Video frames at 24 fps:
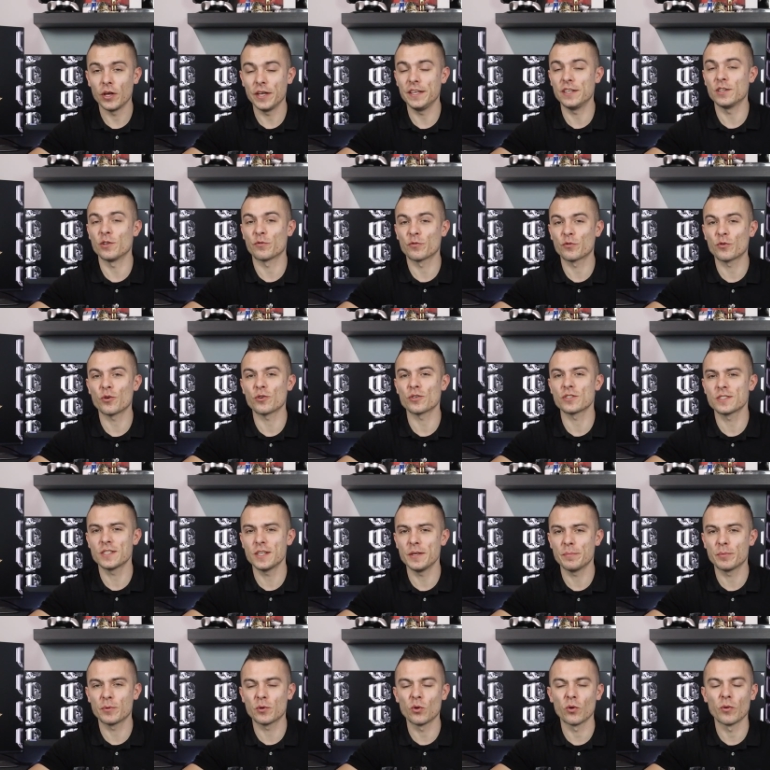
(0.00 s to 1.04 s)
in, of course,
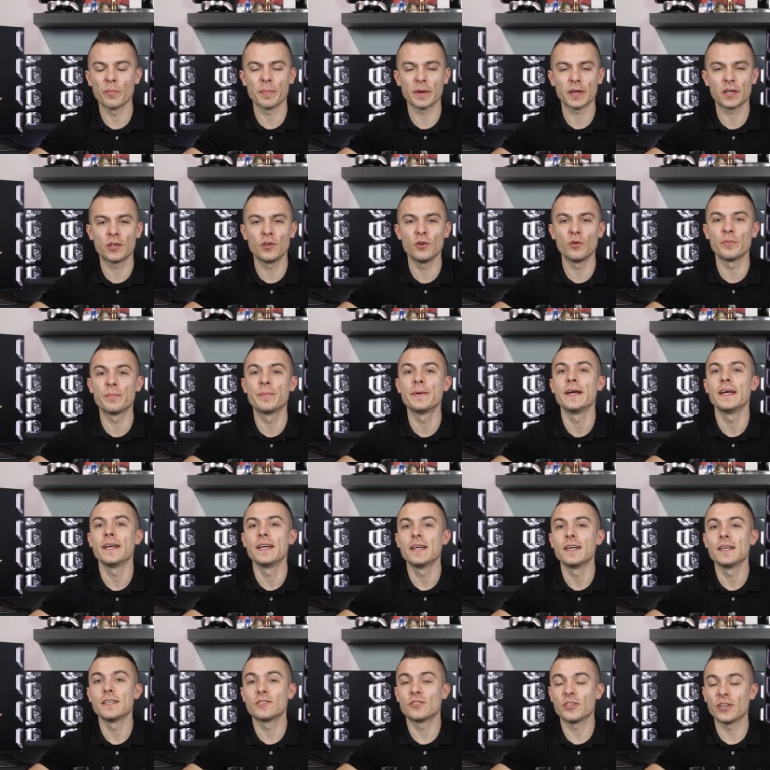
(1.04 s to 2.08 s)
DEEPCOOL MACUBE
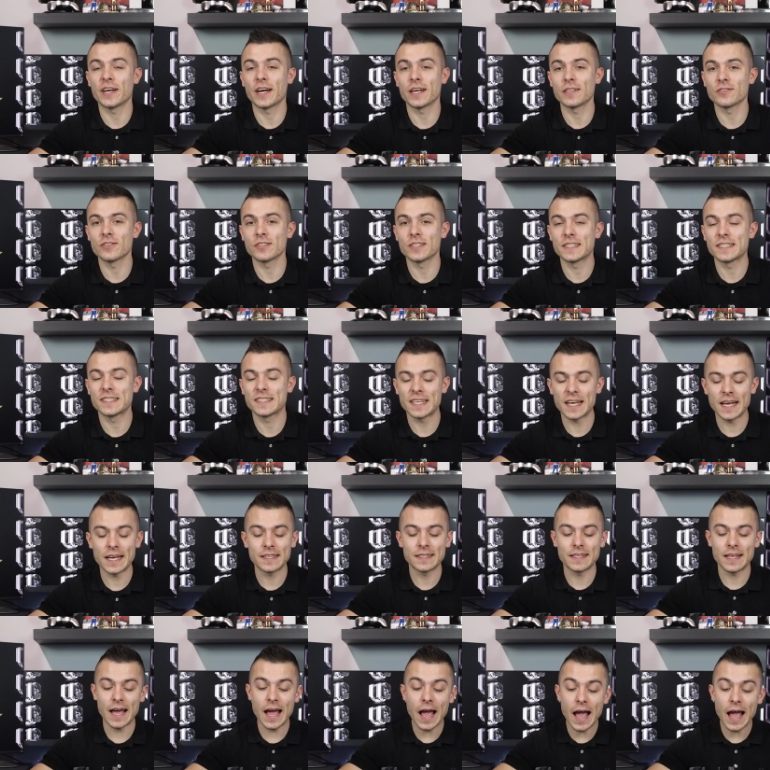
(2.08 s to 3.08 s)
310,